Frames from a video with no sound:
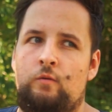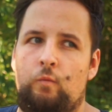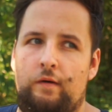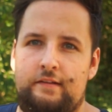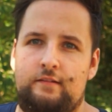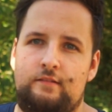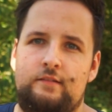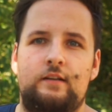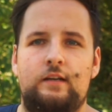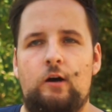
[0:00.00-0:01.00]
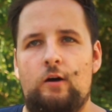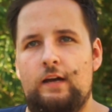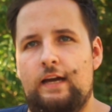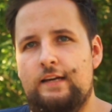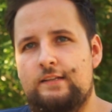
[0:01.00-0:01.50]
While
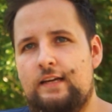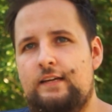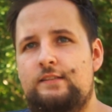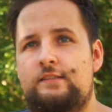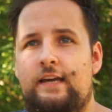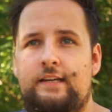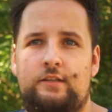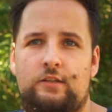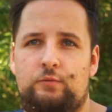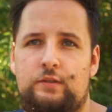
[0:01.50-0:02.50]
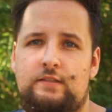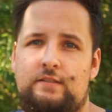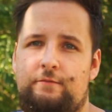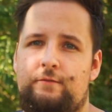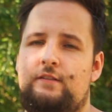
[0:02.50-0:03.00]
at a ten degrees
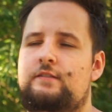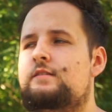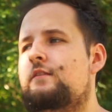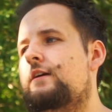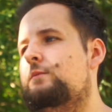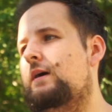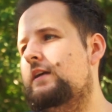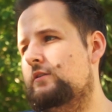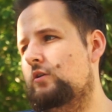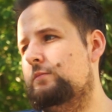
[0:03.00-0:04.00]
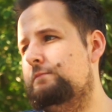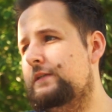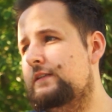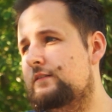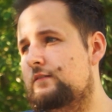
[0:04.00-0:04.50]
difference, there might not
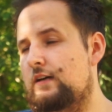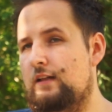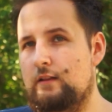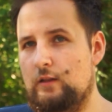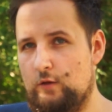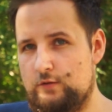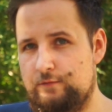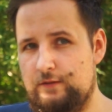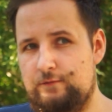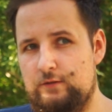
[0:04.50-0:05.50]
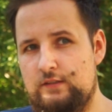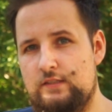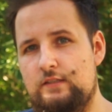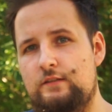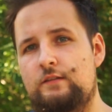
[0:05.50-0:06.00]
be a lot of
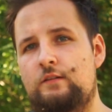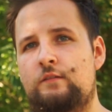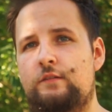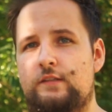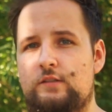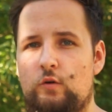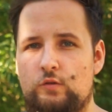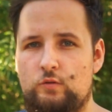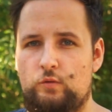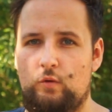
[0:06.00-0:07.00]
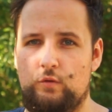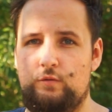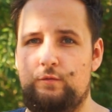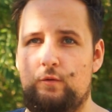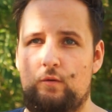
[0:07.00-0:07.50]
difference. This also
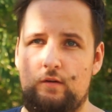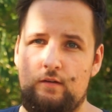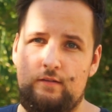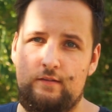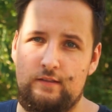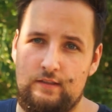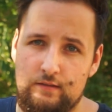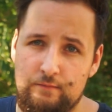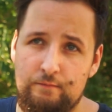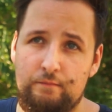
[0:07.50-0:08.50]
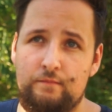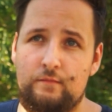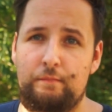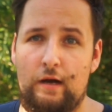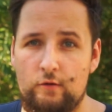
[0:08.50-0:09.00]
goes for the
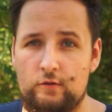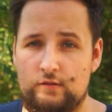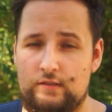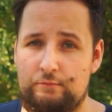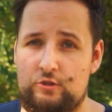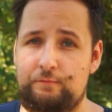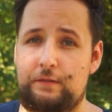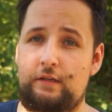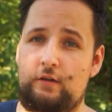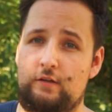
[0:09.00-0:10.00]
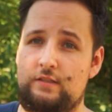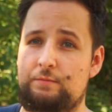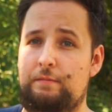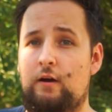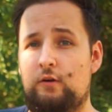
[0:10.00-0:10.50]
power consumption, because
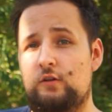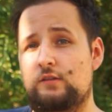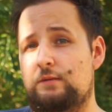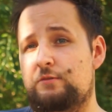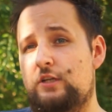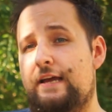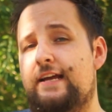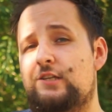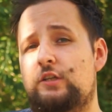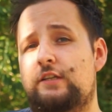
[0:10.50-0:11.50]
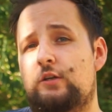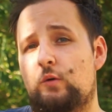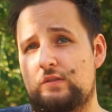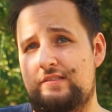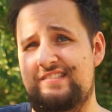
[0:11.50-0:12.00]
power consumption actually
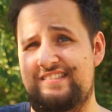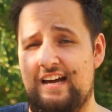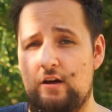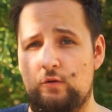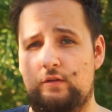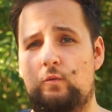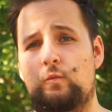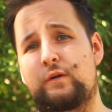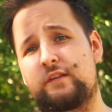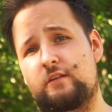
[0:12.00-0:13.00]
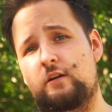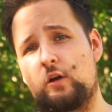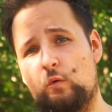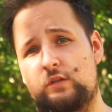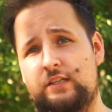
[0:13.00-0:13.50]
goes down with
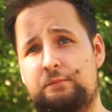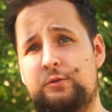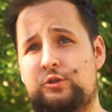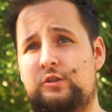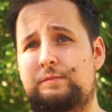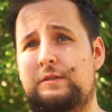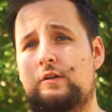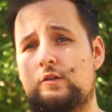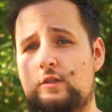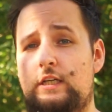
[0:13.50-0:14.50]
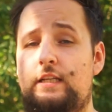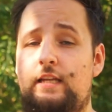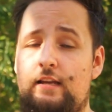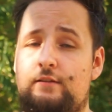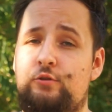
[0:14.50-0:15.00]
lower temperatures, because in
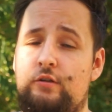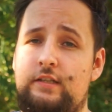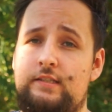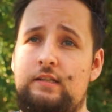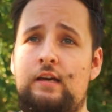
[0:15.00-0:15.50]
electronics